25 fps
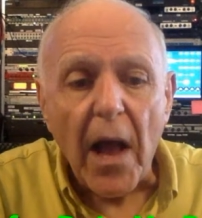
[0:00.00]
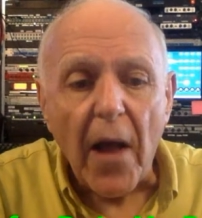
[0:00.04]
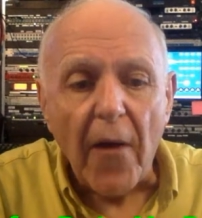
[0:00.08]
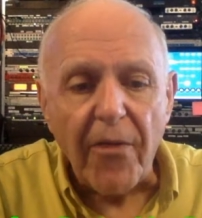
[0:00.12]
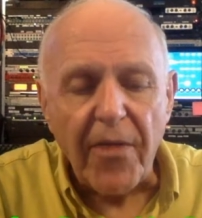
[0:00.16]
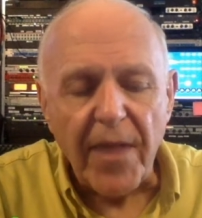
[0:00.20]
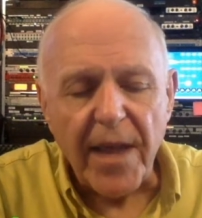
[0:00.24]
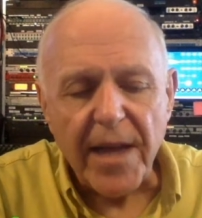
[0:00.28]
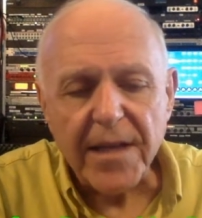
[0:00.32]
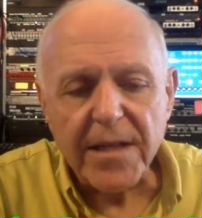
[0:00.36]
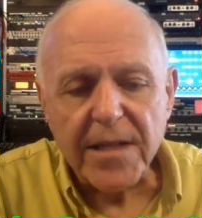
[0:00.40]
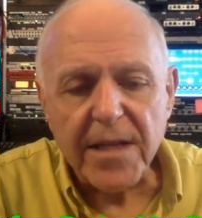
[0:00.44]

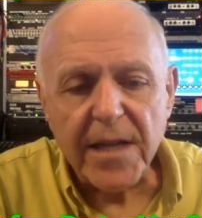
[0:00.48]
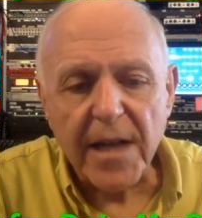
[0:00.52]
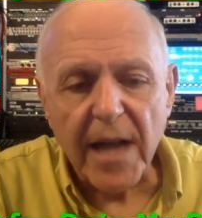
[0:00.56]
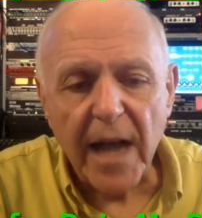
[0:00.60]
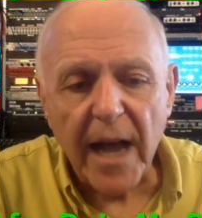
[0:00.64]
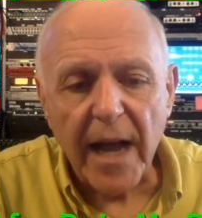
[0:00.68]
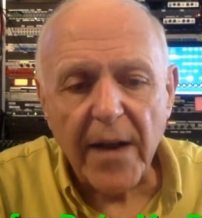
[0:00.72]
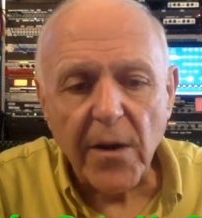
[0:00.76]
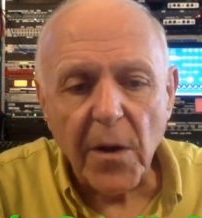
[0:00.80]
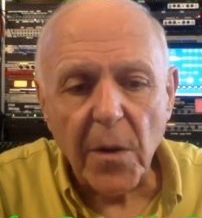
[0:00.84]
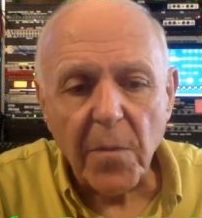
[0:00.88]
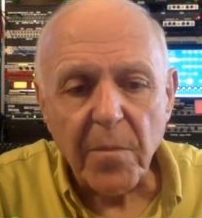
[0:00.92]
And then
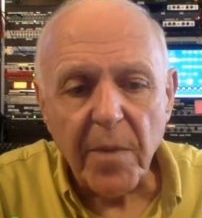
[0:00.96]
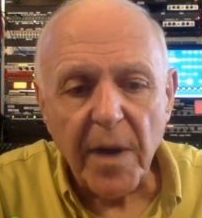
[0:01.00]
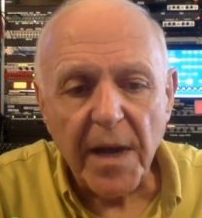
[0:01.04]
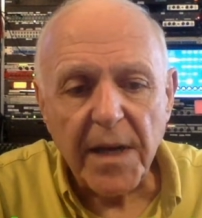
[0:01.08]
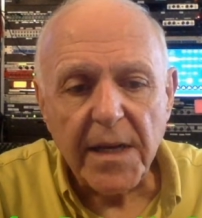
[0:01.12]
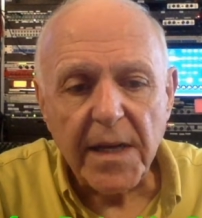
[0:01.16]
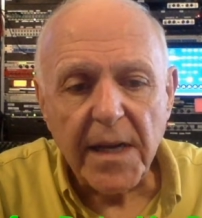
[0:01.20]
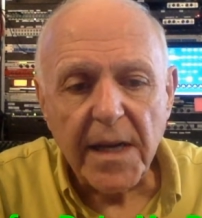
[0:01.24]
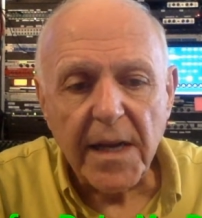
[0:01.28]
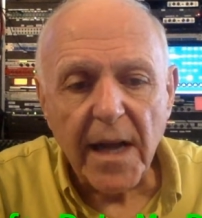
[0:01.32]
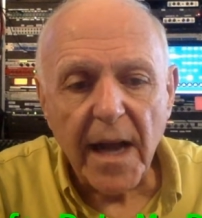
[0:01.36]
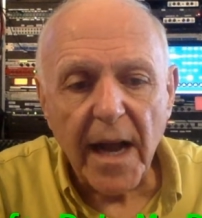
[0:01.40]
tonight, on
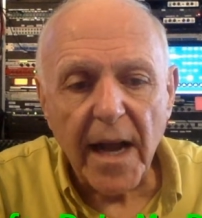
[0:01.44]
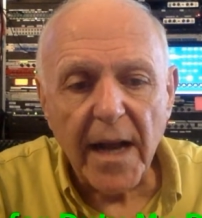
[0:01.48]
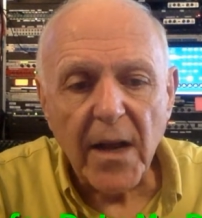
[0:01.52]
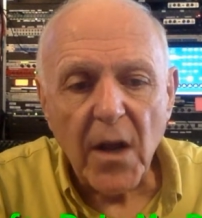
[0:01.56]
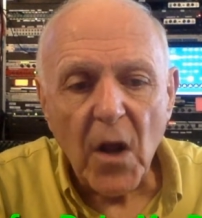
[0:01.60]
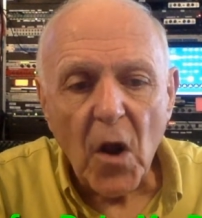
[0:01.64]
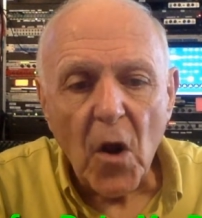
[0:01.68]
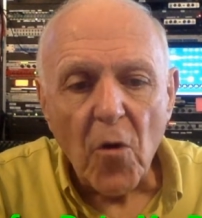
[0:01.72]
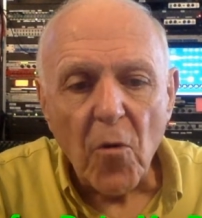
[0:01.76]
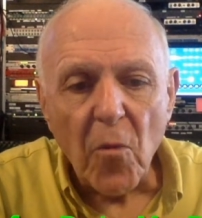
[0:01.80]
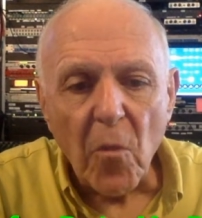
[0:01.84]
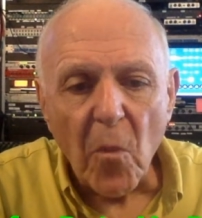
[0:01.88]
Monday
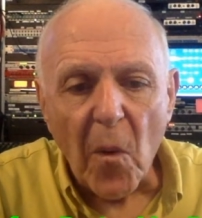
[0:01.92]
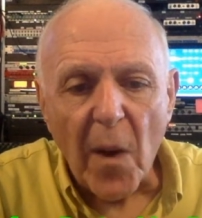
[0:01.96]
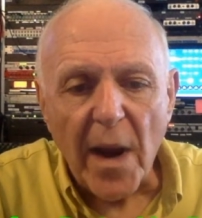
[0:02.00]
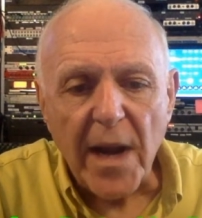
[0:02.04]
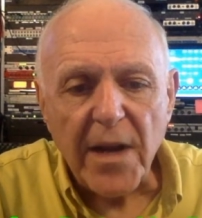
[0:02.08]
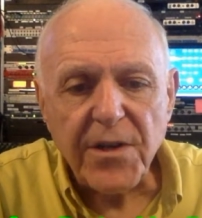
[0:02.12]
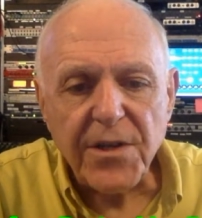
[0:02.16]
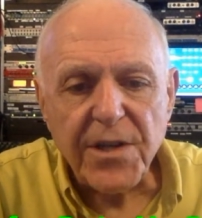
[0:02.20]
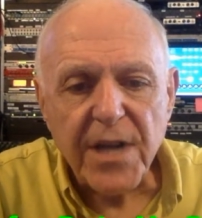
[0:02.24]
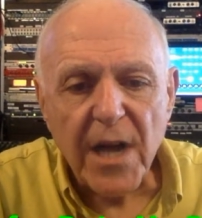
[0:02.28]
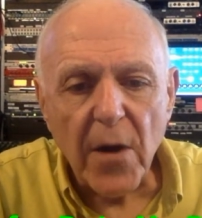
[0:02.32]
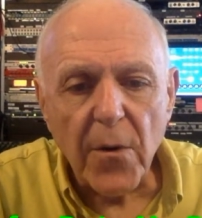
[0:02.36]
night,
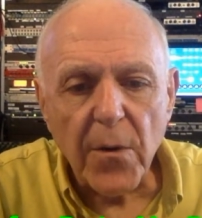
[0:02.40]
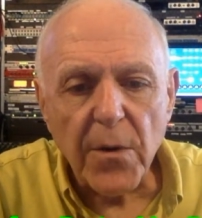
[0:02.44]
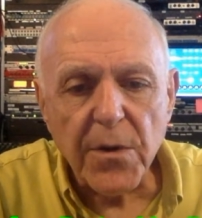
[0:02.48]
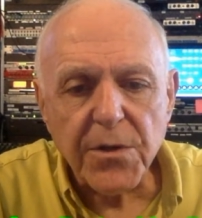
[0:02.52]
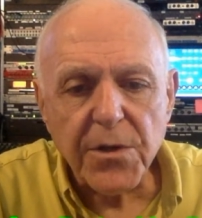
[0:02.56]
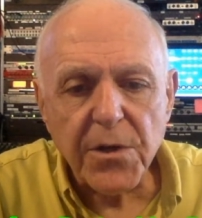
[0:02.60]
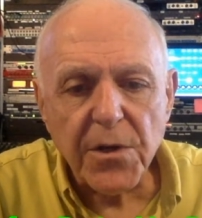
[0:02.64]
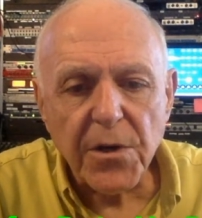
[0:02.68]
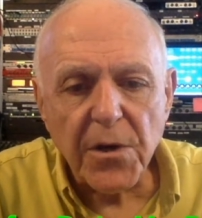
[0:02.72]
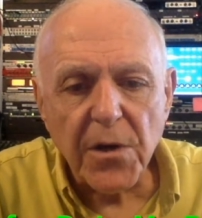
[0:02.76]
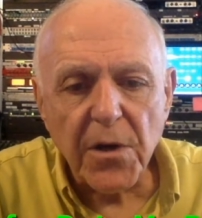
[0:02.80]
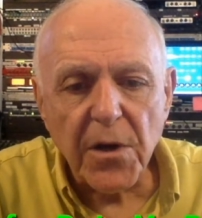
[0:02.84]
rain
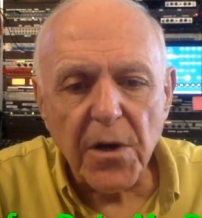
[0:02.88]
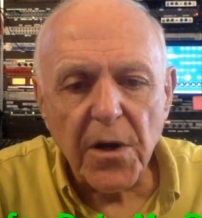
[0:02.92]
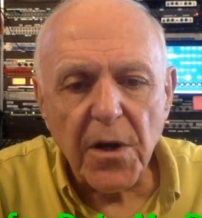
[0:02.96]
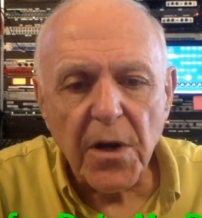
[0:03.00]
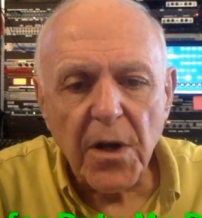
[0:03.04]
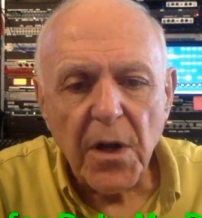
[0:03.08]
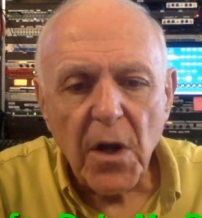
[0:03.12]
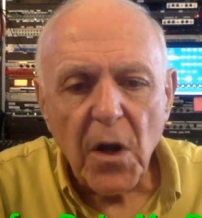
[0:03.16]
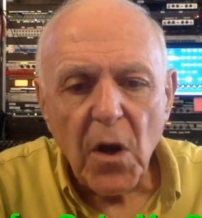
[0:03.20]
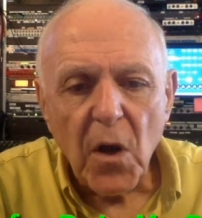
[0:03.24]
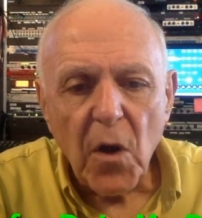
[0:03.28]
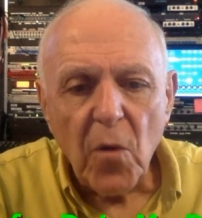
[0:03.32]
showers
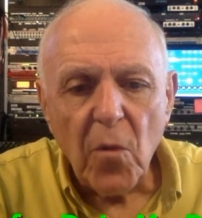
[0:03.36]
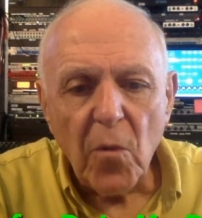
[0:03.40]
early,